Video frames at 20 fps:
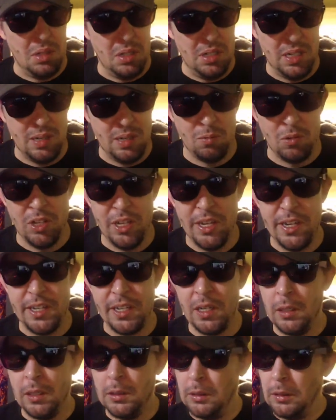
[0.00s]
And we're like,
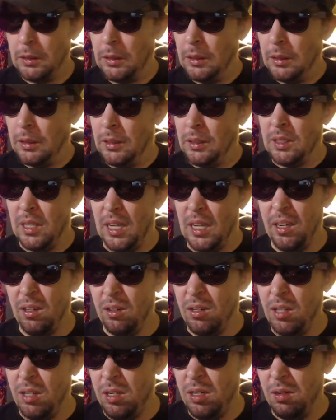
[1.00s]
I don't
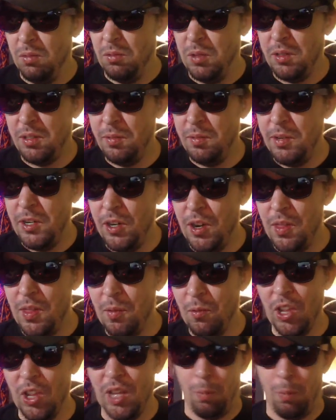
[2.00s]
know. What should we do? And then
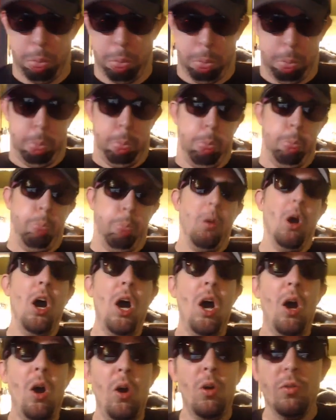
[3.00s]
we're like,
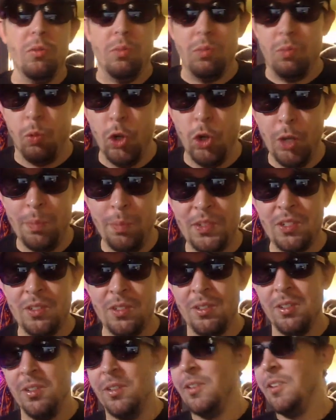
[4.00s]
oh, whoops.
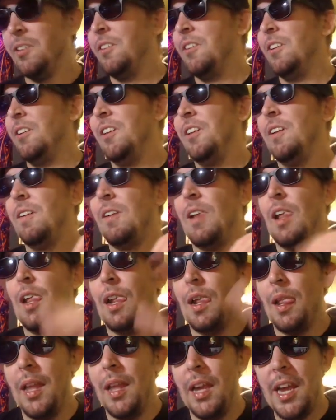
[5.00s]

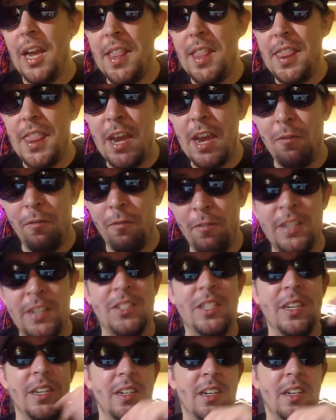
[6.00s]
And they fix
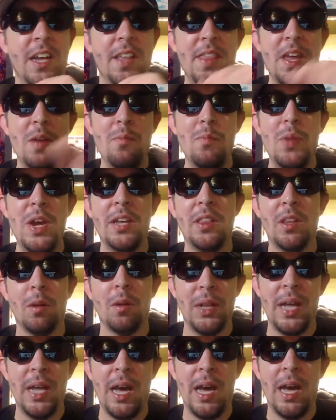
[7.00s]
it. And they make their
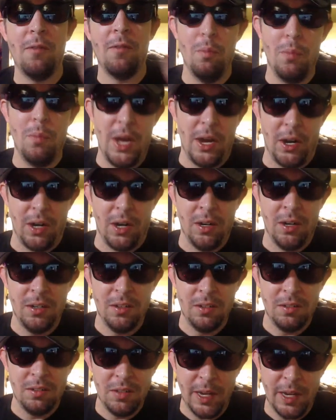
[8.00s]
platform better.
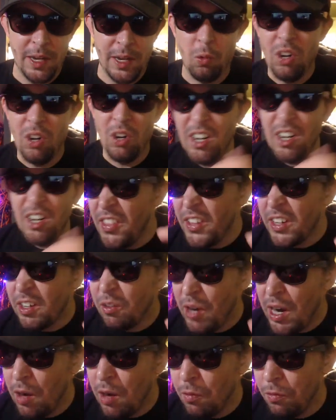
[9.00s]
Like, we're in on the
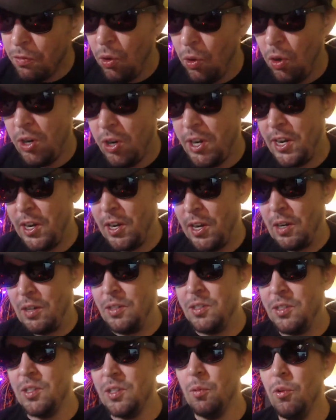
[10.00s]
ground floor here,
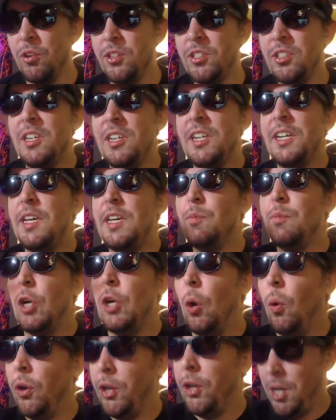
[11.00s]
so we're just going to keep
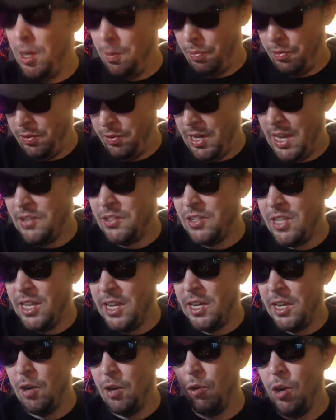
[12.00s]
going up as they
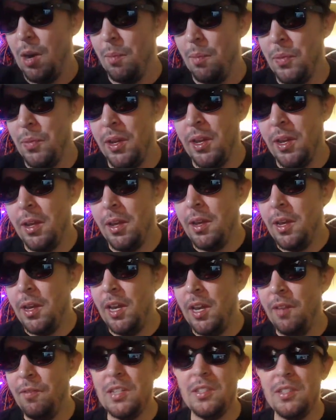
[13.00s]
go up. And
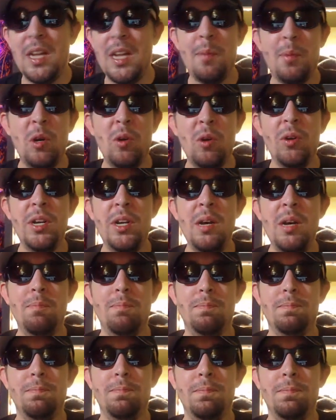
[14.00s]
if they stop going up,
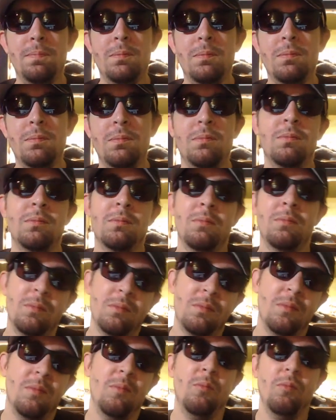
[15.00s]

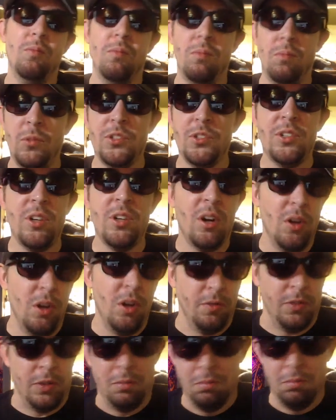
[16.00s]
we'll start
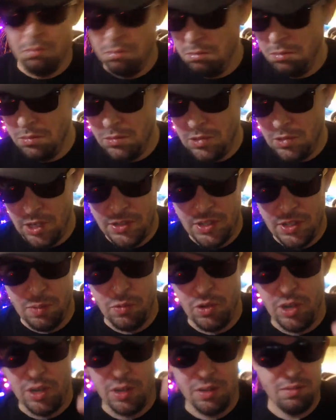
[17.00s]
over on
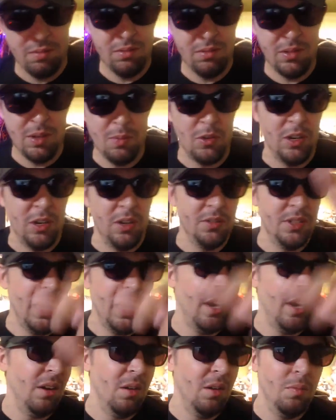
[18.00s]
somewhere else. I
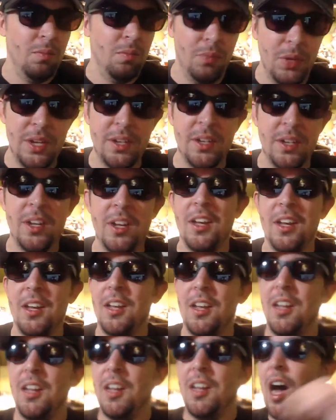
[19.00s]
don't know. But
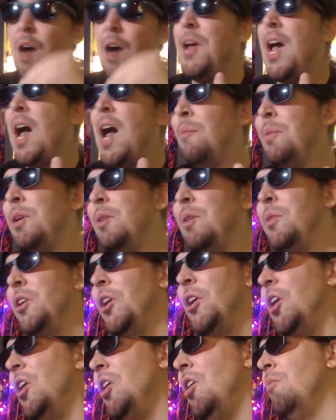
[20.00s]
I'm happy to be
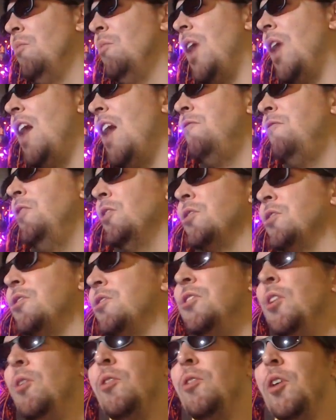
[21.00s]
home. I feel
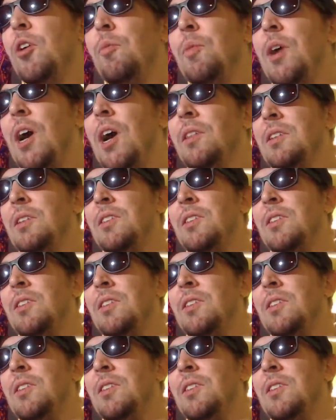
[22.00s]
so good about this.